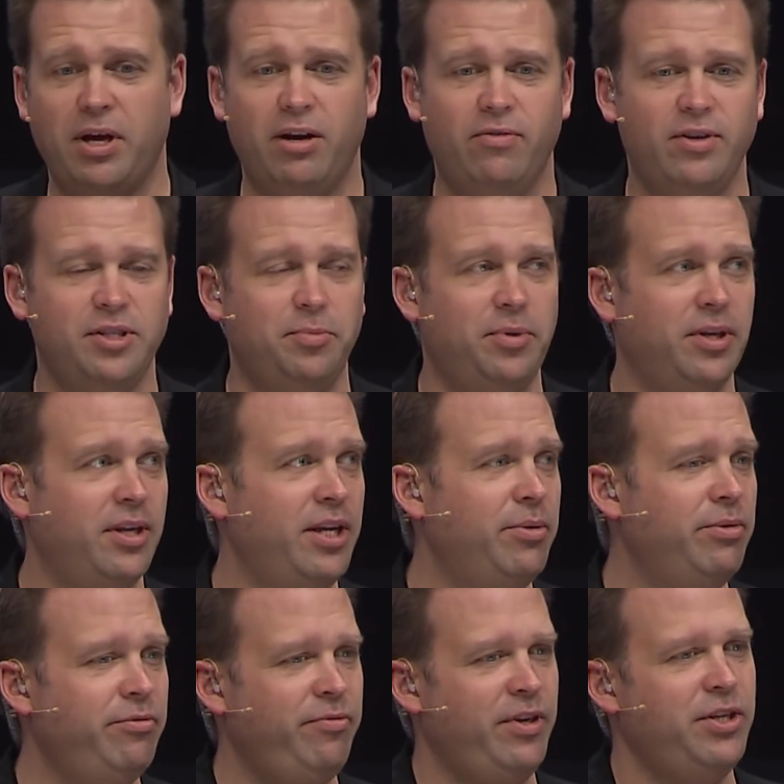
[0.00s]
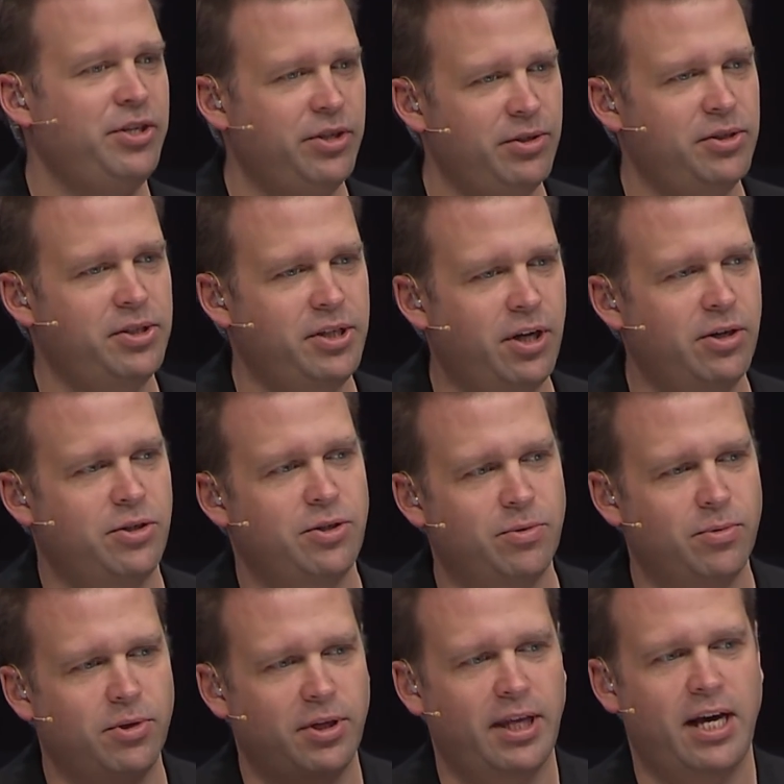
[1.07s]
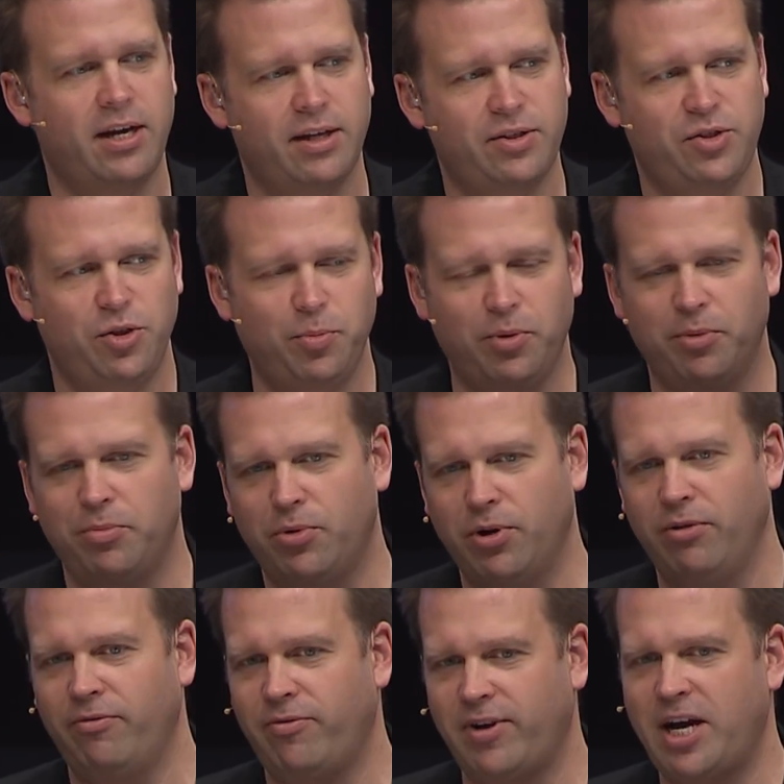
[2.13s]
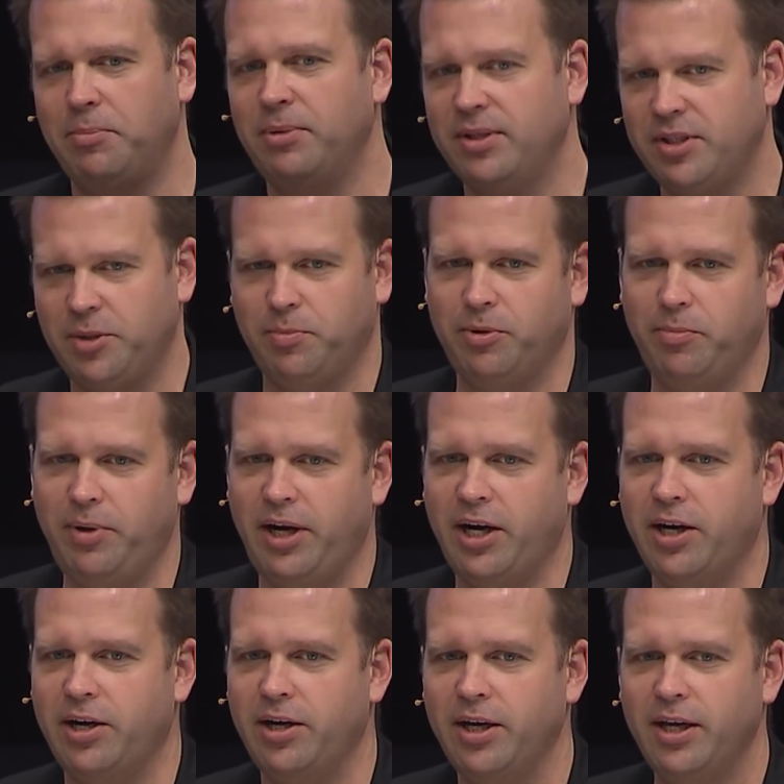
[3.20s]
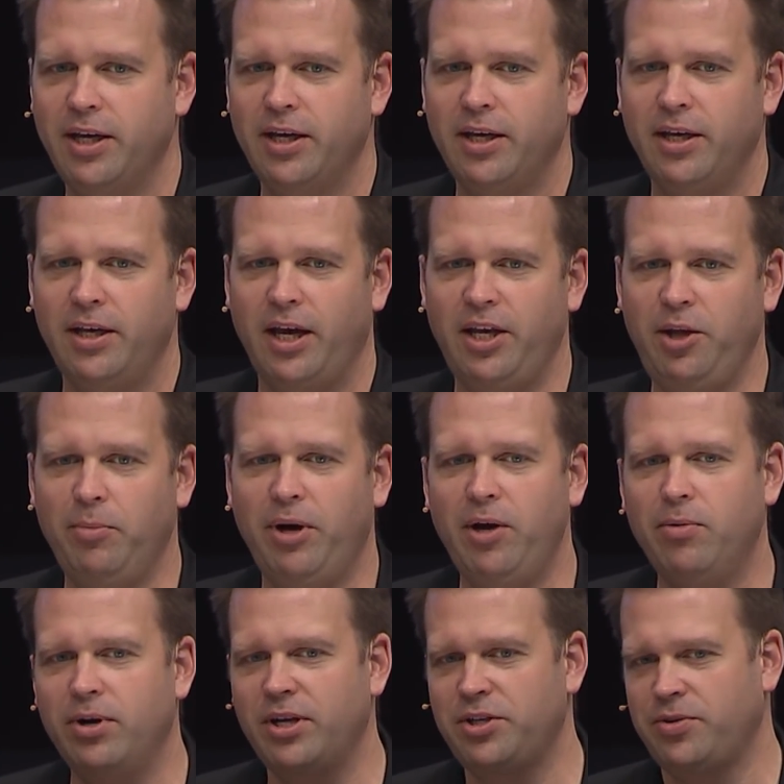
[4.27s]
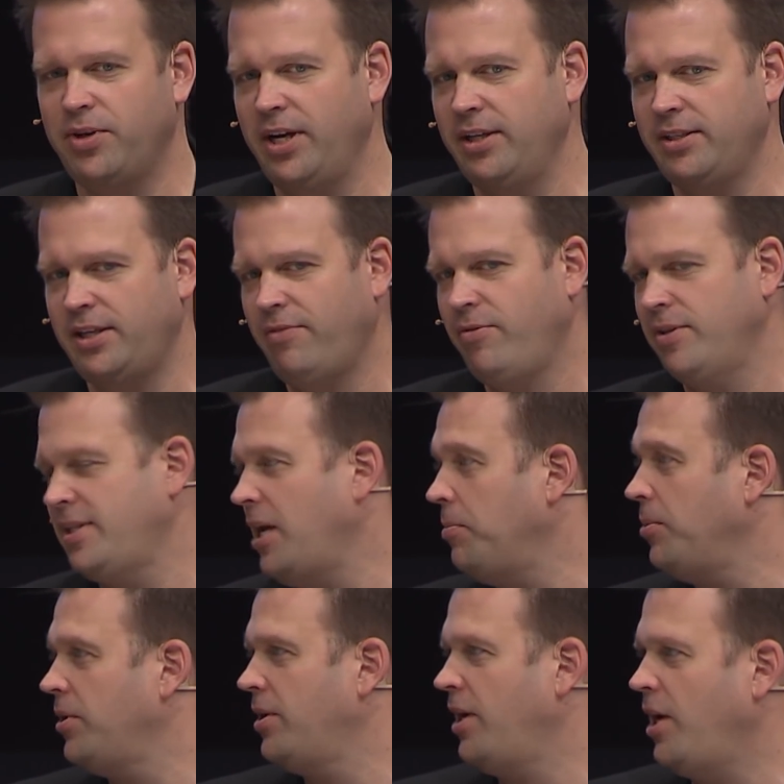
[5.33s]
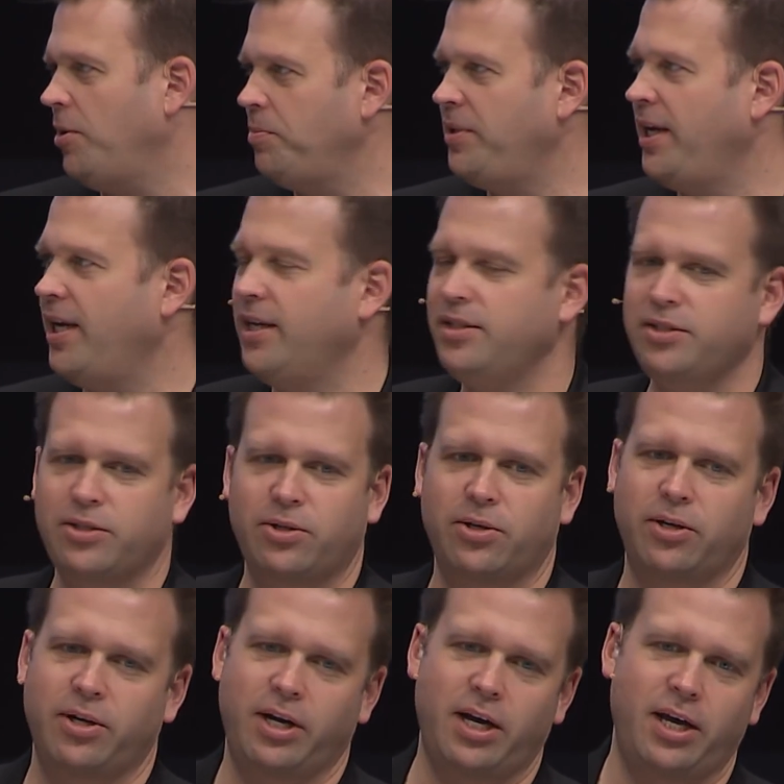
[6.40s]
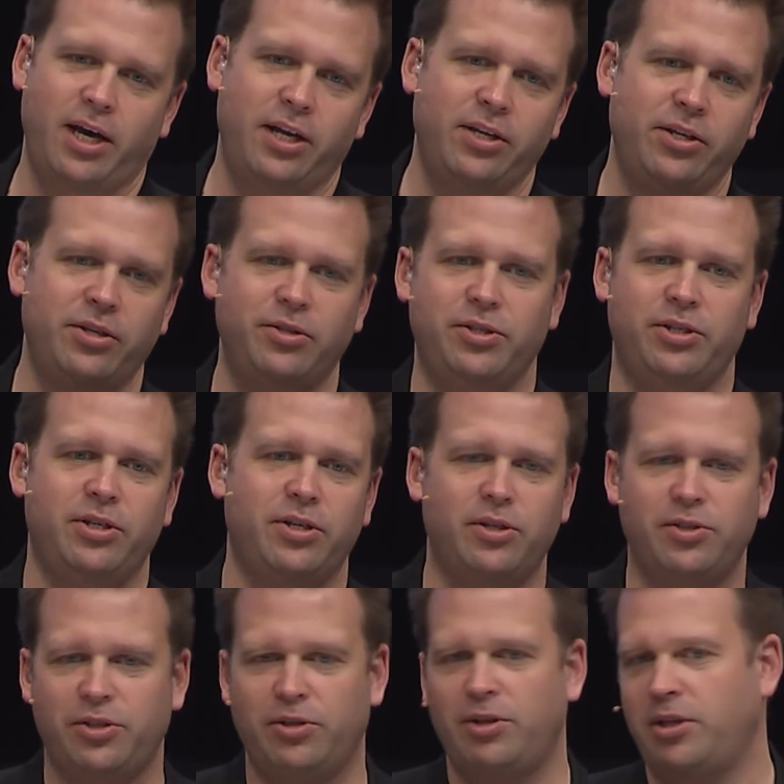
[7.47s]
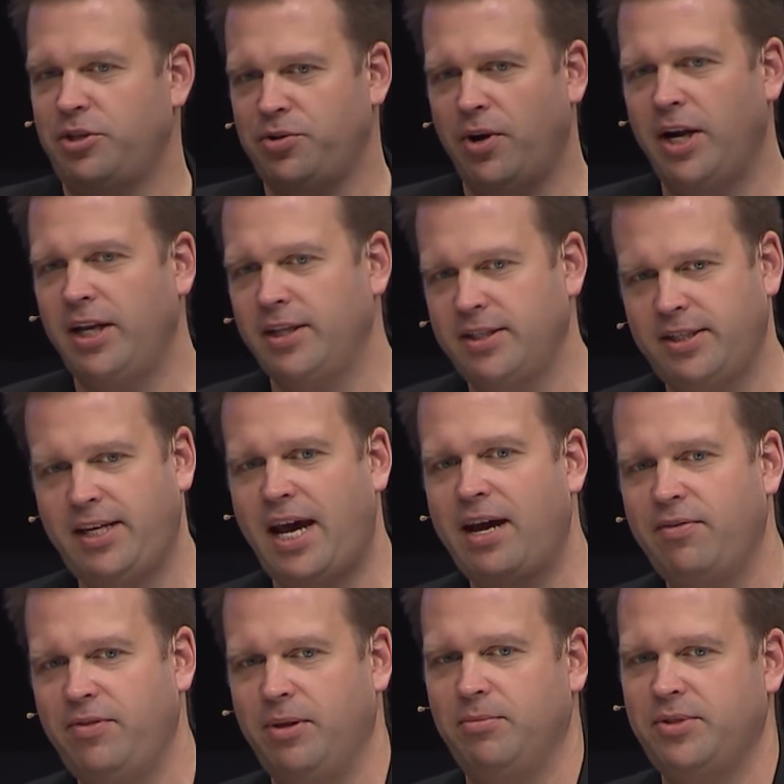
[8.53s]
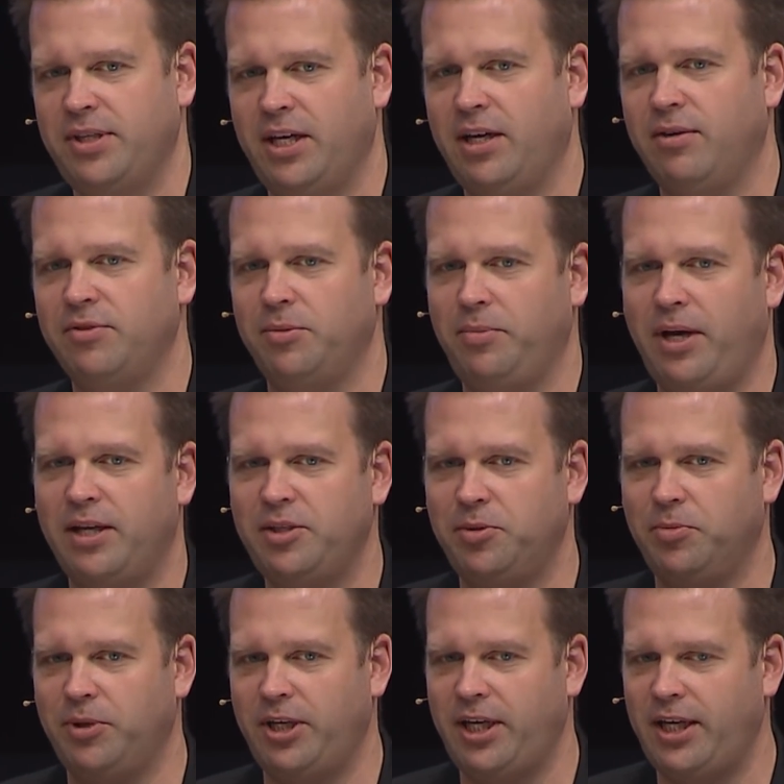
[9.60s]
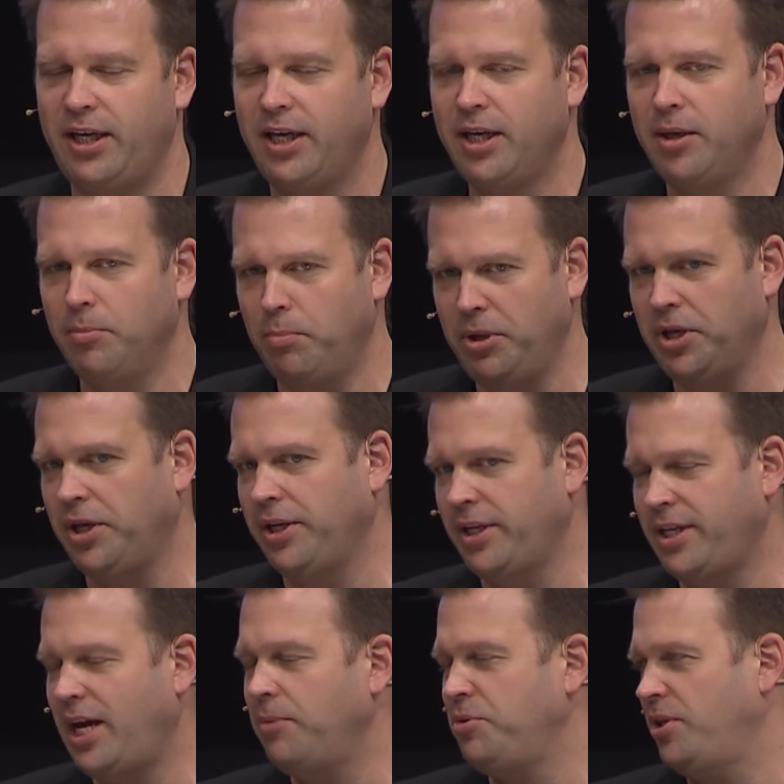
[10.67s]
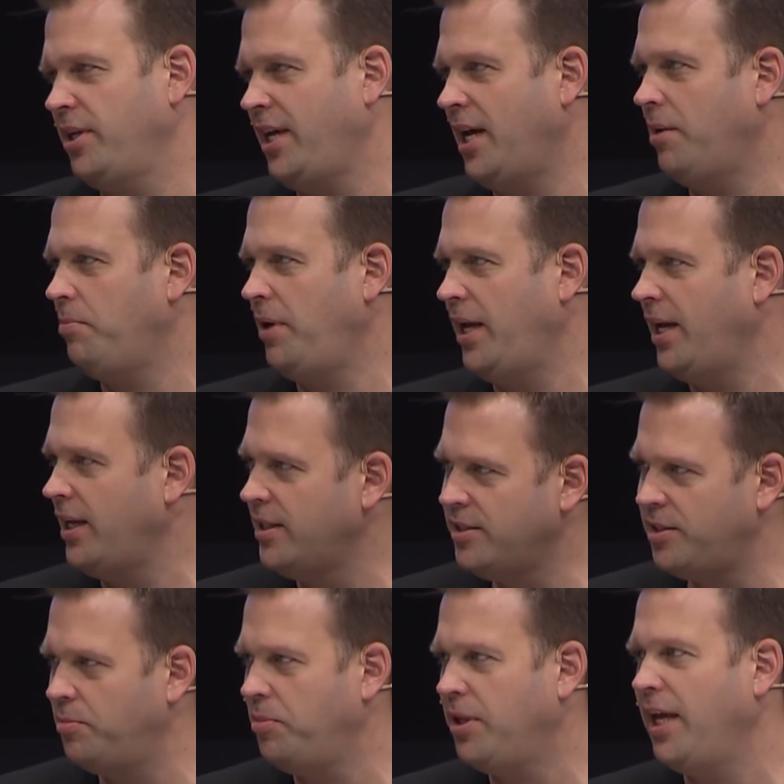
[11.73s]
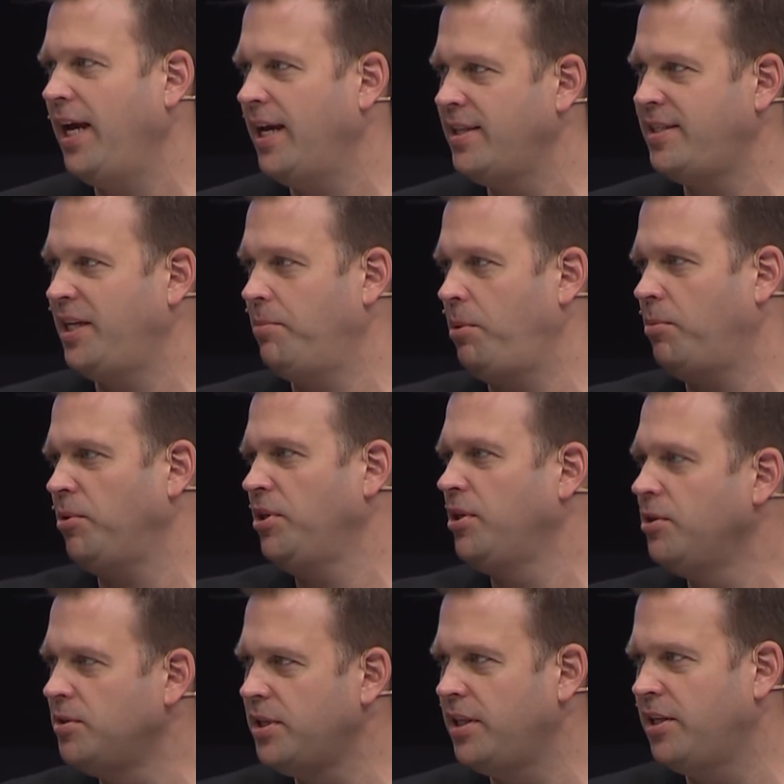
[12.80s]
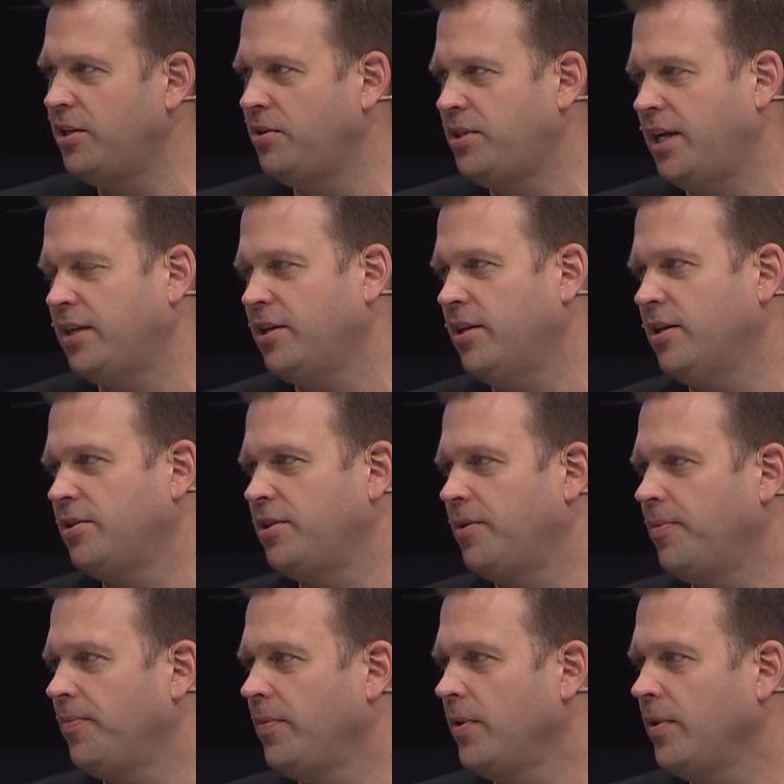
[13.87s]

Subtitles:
better visibility when features start to roll out is super important for admins to prepare. And you might want to train, say, for example, your help desk or end users or the training staff themselves, and possibly build adoption campaigns and plans to get people using the new technology.